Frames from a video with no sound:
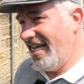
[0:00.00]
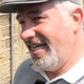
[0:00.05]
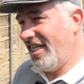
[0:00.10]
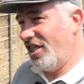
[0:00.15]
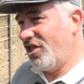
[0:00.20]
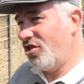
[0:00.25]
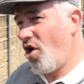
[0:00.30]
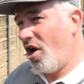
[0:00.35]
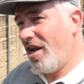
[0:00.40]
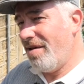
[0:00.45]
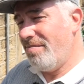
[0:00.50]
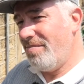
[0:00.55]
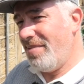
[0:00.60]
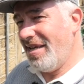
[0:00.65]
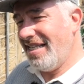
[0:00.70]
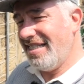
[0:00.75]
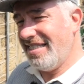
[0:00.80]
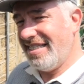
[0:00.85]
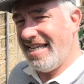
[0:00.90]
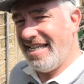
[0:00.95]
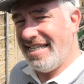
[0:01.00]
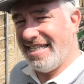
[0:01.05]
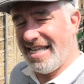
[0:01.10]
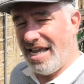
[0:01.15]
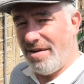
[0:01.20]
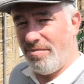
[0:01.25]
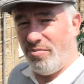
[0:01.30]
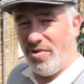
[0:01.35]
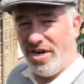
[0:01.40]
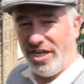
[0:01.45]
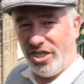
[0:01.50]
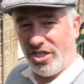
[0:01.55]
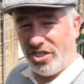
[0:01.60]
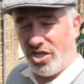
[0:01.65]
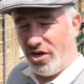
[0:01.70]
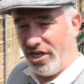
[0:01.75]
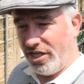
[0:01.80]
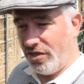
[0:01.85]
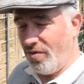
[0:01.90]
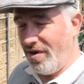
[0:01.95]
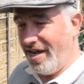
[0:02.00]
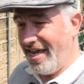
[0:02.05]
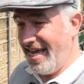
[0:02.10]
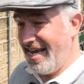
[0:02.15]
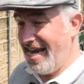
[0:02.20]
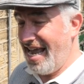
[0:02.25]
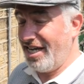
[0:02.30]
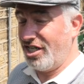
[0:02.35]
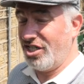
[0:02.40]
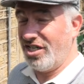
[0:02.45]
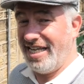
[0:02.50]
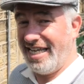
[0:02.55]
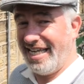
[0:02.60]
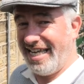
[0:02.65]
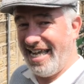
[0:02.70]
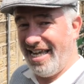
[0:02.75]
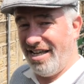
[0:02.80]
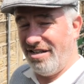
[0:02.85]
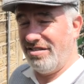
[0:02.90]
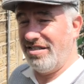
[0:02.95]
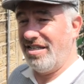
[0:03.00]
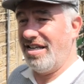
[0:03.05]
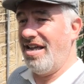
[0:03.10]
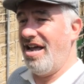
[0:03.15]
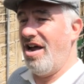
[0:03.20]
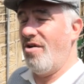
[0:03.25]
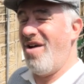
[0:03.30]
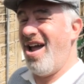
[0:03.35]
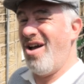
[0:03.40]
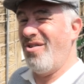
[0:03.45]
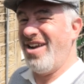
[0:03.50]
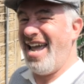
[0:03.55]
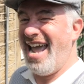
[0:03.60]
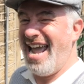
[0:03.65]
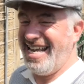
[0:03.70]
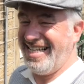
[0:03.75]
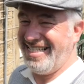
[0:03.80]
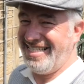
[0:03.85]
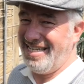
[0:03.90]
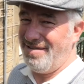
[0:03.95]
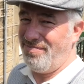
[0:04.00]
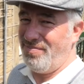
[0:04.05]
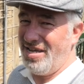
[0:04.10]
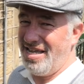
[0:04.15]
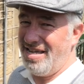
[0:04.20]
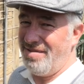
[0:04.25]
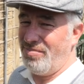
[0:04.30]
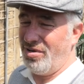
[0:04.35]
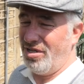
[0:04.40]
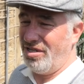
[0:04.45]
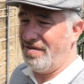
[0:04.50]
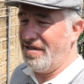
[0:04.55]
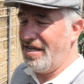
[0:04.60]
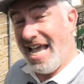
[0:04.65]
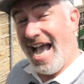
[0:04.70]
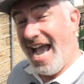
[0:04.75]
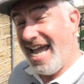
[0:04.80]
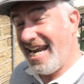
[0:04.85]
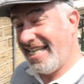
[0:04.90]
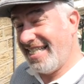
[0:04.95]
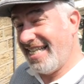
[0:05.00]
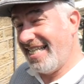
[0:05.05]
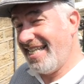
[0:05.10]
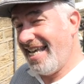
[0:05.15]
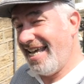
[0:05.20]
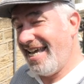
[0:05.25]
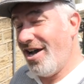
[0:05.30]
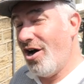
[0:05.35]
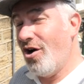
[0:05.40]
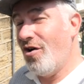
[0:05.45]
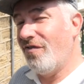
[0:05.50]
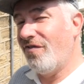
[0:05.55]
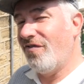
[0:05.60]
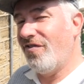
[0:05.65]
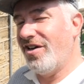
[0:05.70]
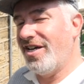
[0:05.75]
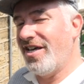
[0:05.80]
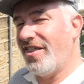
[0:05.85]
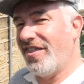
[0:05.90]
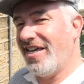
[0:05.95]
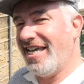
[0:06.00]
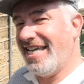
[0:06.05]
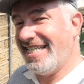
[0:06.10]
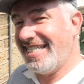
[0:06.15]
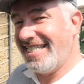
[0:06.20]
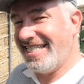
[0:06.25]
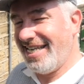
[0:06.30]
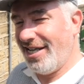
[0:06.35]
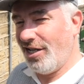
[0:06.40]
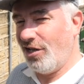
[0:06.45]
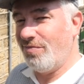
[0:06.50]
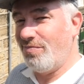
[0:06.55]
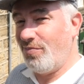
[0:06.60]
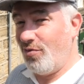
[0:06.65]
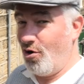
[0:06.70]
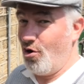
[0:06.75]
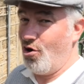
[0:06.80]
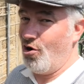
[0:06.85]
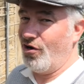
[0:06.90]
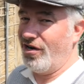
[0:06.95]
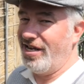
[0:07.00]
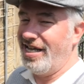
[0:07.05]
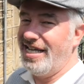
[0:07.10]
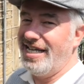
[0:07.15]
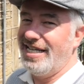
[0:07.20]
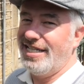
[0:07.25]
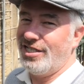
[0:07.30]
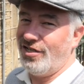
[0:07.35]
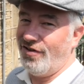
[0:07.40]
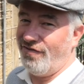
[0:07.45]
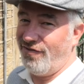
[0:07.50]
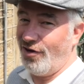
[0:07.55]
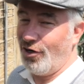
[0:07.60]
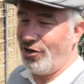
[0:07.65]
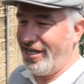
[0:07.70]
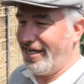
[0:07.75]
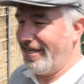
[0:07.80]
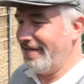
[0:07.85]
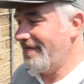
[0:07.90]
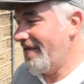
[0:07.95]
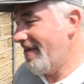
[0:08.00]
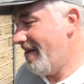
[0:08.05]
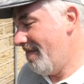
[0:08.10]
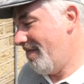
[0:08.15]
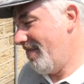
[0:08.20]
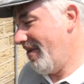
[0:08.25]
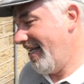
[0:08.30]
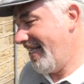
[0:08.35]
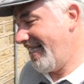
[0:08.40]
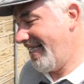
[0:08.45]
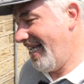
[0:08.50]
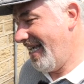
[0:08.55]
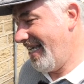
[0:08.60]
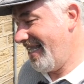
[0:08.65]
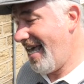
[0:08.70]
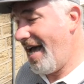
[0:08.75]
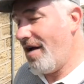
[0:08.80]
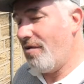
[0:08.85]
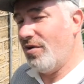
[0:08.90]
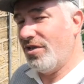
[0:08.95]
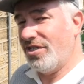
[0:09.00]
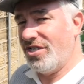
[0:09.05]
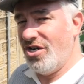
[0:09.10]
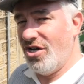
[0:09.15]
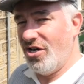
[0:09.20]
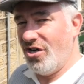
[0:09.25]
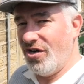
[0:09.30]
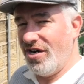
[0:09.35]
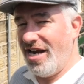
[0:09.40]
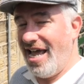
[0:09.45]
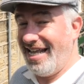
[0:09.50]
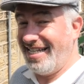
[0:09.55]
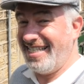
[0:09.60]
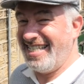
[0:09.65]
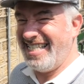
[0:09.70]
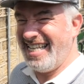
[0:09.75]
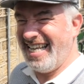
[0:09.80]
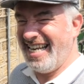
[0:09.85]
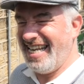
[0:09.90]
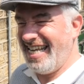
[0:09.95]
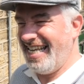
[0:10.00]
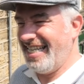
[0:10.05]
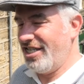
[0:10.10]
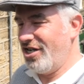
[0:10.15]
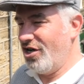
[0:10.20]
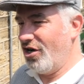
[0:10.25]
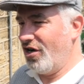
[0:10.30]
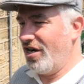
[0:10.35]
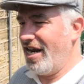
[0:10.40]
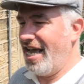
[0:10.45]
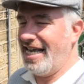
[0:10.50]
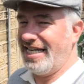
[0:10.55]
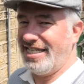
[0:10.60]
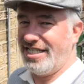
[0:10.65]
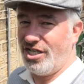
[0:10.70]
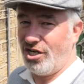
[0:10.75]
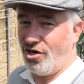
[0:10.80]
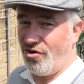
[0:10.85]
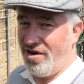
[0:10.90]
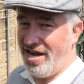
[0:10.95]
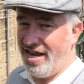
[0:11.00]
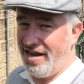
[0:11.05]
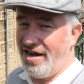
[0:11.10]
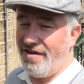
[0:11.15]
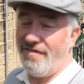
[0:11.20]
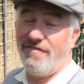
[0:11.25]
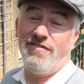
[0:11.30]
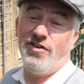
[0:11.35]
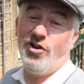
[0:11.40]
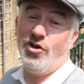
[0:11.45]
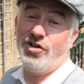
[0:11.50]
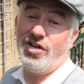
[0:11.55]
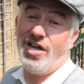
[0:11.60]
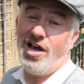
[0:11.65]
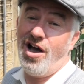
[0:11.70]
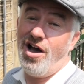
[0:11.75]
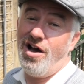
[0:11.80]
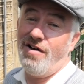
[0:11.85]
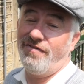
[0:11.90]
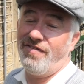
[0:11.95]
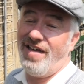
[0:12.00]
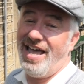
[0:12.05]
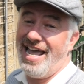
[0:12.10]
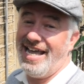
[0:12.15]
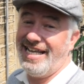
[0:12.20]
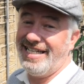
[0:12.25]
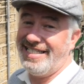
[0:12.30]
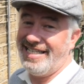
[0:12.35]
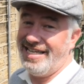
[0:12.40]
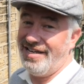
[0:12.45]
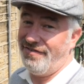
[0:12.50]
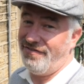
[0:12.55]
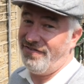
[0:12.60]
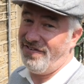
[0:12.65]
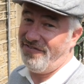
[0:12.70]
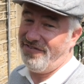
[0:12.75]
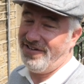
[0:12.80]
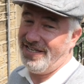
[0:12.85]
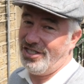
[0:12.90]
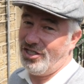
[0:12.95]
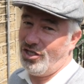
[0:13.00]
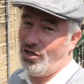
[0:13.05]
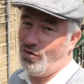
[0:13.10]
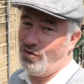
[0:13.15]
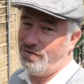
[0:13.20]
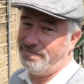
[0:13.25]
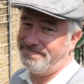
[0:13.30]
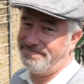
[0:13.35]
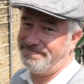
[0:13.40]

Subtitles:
destroying buildings and bridges on its way, and actually killed around 80 people. And as I say, Holmfirth is still prone to flooding, but that was known and still is known as the Great Flood of 1852.